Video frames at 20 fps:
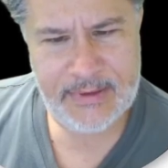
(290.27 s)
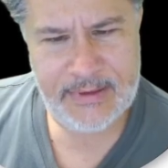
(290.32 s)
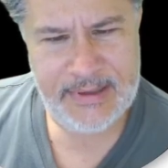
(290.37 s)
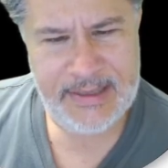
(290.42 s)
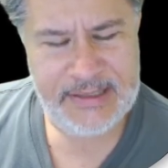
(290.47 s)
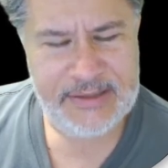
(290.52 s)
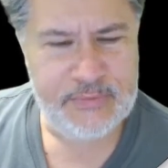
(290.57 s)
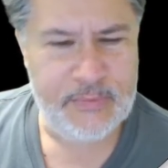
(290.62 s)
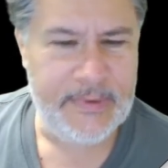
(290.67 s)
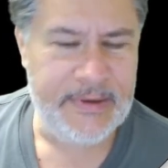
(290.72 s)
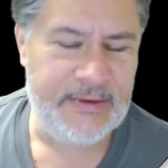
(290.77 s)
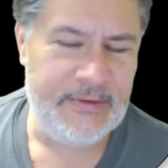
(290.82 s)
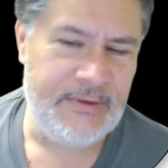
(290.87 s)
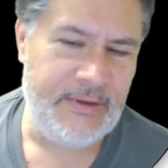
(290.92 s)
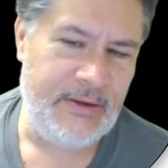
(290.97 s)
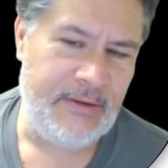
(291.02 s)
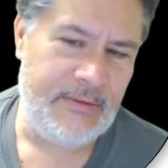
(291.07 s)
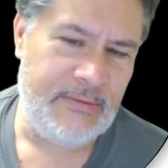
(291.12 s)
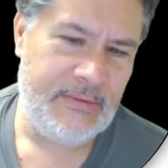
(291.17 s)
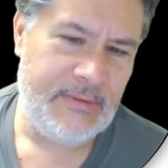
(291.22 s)
That's weird,
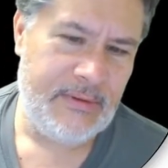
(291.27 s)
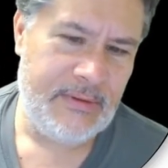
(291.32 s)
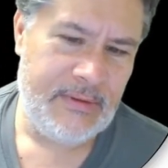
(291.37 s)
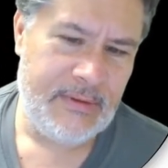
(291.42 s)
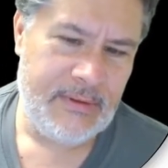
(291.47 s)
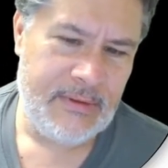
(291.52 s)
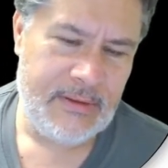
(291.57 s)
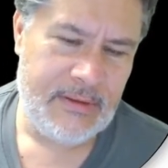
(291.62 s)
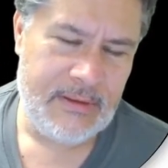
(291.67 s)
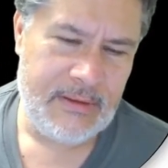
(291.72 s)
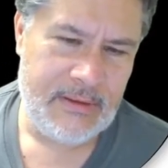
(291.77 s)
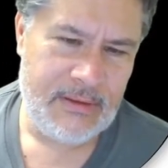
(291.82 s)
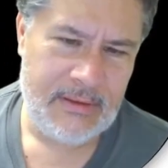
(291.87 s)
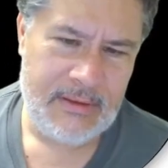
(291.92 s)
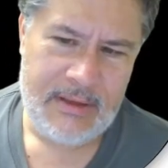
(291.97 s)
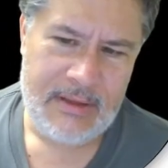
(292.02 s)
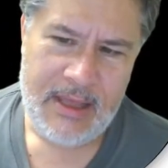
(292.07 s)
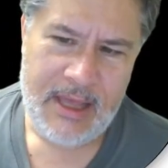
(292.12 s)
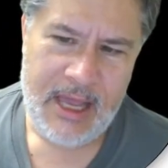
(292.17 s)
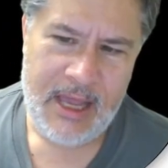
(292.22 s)
though.
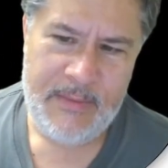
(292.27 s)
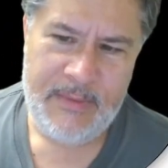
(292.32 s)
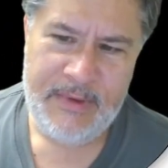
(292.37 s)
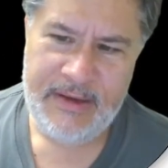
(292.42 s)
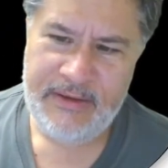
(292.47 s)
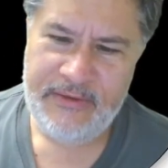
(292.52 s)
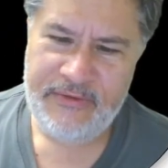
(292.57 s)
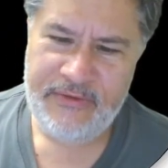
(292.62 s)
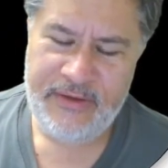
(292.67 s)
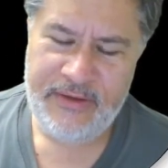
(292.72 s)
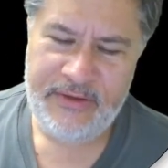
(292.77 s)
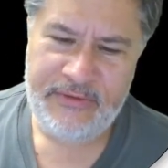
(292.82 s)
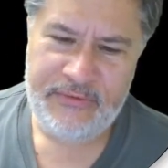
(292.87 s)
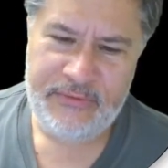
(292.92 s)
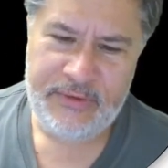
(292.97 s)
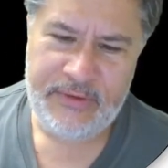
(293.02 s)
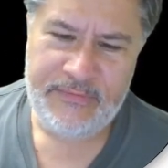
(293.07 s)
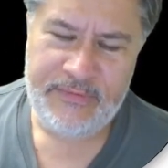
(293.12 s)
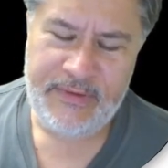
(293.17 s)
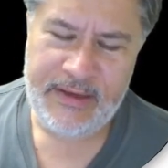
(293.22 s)
I mean, it's
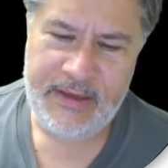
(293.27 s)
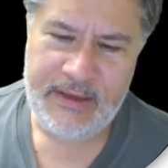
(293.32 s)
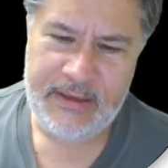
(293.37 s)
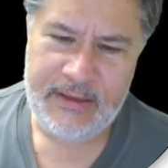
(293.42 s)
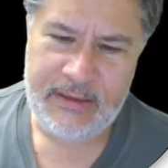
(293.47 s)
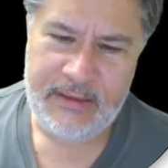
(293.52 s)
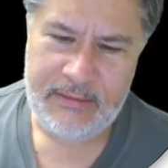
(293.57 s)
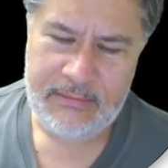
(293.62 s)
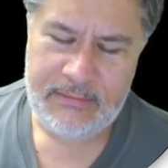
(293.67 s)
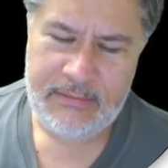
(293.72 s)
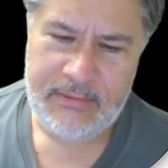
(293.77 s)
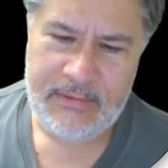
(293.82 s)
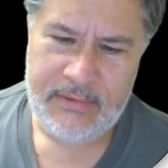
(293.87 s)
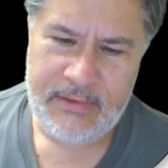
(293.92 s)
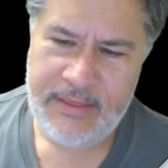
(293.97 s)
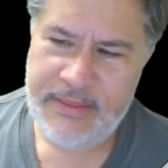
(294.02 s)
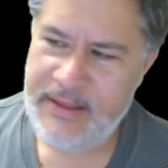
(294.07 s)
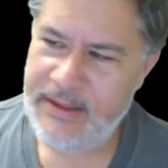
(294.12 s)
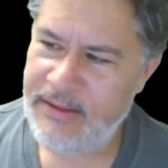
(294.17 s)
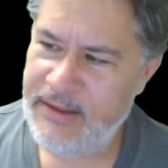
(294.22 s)
sort of like a
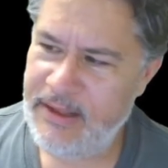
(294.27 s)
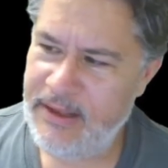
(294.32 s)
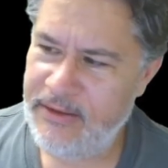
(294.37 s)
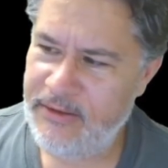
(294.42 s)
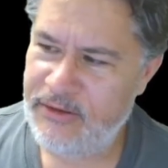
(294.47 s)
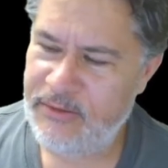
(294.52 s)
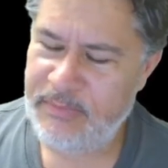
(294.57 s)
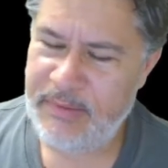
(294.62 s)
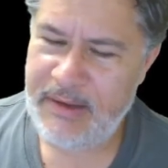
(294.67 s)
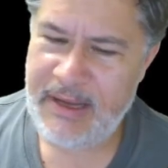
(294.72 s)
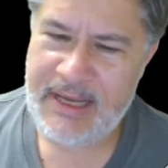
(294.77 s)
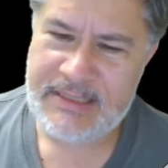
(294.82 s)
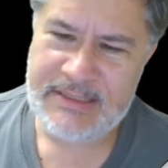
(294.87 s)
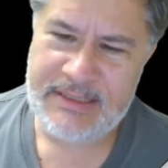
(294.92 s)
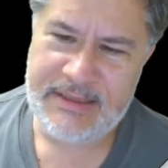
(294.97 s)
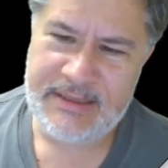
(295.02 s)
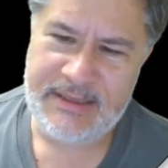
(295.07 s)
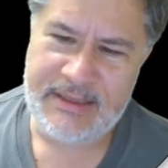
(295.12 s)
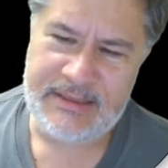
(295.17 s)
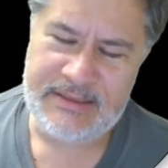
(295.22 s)
thing that you
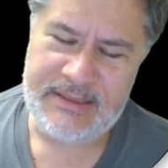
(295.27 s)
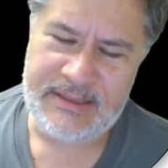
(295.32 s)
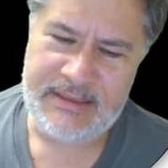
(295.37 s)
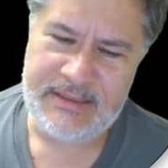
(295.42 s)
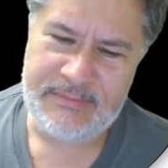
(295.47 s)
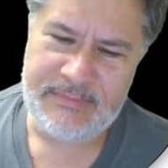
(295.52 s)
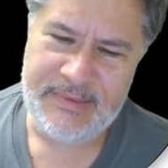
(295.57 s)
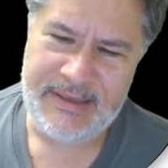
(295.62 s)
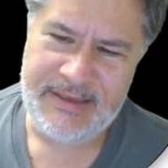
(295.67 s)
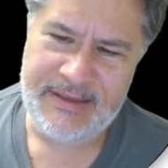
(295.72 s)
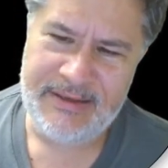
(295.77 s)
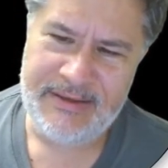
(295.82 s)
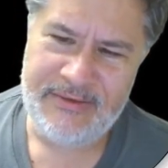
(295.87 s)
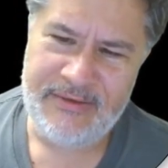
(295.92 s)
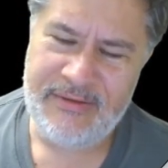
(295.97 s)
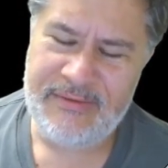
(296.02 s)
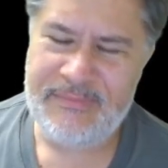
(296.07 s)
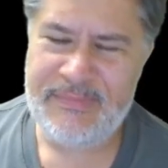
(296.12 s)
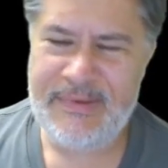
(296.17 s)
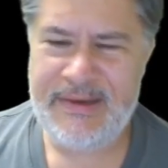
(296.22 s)
deposit things in, but you
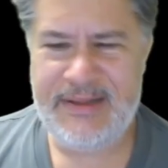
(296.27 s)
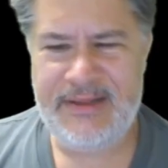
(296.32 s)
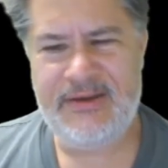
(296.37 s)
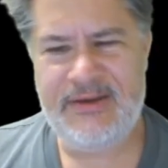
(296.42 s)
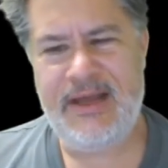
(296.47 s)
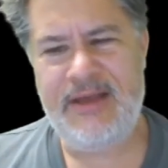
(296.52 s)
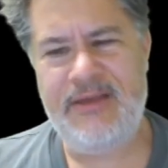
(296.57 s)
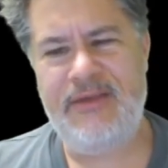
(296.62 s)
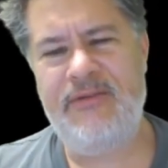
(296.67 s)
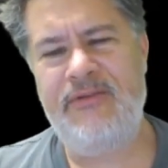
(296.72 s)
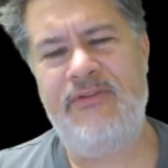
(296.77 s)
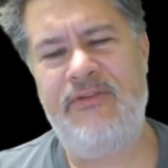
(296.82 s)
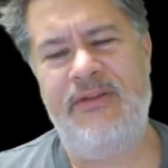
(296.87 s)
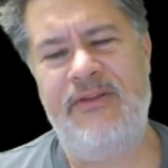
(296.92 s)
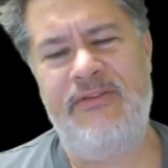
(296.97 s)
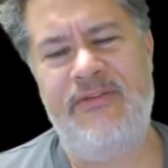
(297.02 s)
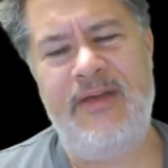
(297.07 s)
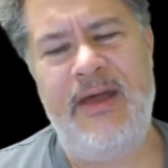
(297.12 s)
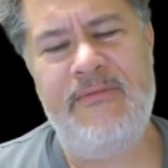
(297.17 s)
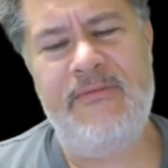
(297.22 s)
don't, but they're not used.
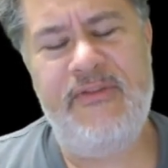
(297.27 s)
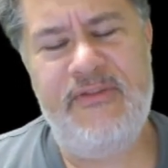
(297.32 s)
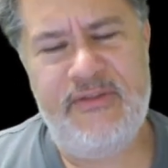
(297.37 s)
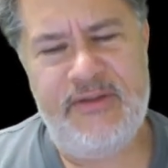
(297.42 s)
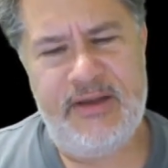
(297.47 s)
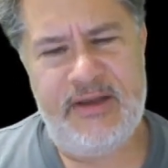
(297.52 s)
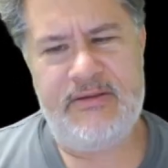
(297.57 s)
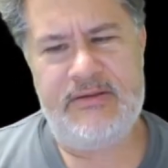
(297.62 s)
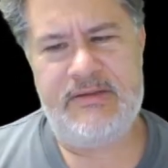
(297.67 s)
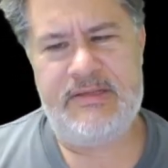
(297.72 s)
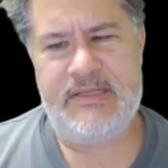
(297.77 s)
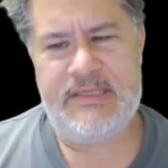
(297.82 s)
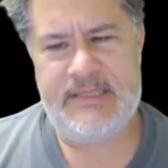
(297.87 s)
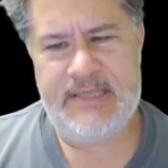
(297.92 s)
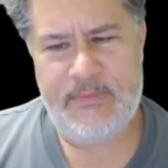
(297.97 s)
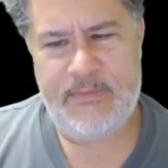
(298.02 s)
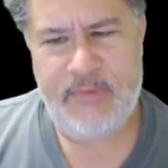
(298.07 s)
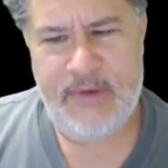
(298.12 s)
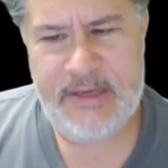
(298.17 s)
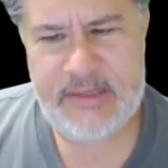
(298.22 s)
It's obviously not used the
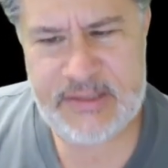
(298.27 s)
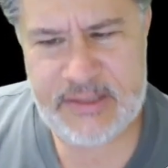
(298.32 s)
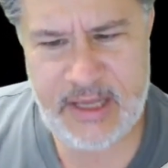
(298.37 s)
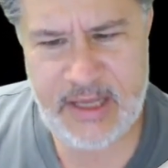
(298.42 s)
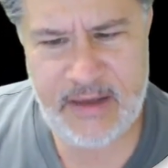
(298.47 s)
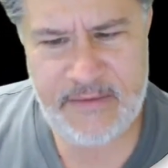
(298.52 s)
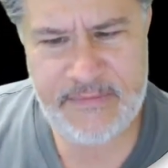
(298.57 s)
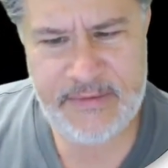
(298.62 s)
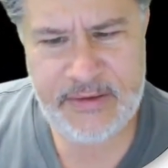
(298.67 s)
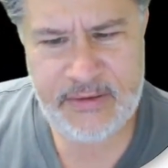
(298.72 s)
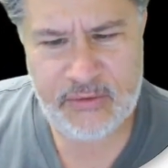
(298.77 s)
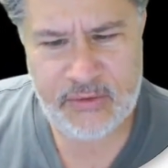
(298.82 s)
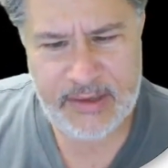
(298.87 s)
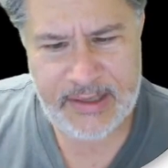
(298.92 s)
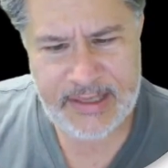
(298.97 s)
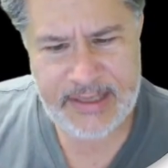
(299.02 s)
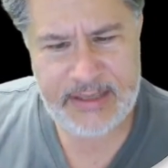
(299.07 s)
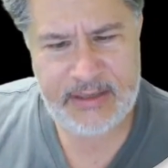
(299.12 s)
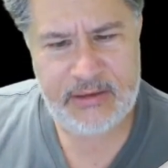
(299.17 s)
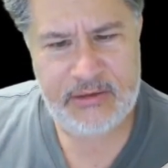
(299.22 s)
same way as an oven or a
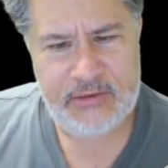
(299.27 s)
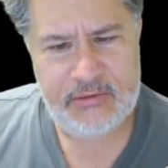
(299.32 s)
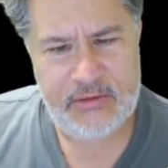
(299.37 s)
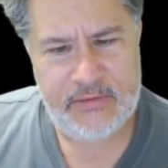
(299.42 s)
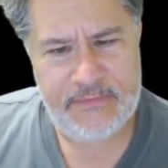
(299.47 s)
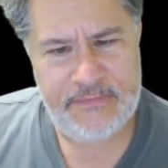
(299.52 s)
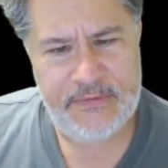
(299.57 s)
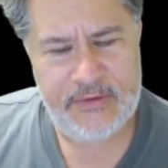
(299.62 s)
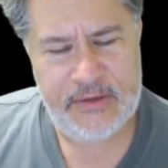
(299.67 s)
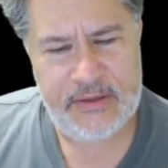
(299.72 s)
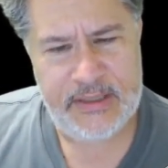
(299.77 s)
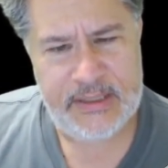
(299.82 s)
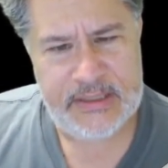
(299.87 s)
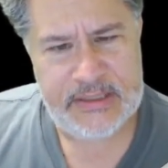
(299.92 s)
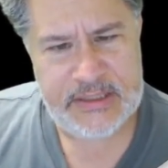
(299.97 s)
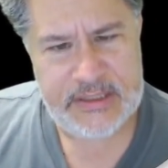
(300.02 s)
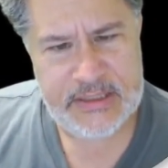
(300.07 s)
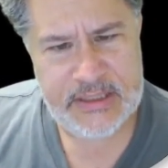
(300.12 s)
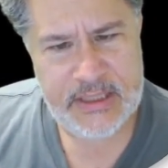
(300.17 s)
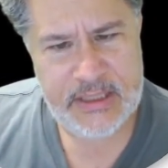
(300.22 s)
kiln or a
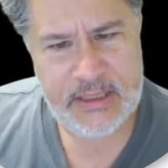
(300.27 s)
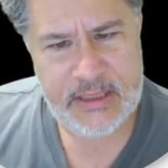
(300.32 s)
furnace.